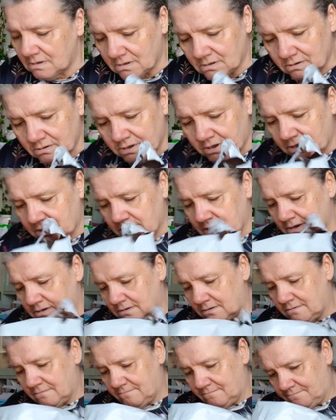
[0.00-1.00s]
Okay,
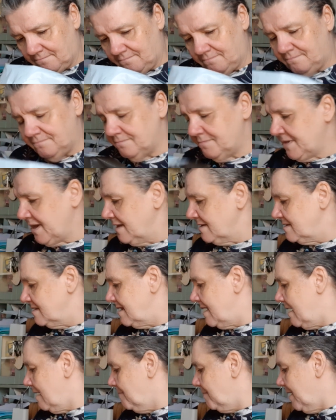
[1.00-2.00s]
that's
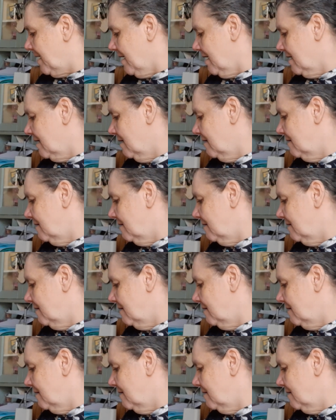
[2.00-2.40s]
that bag.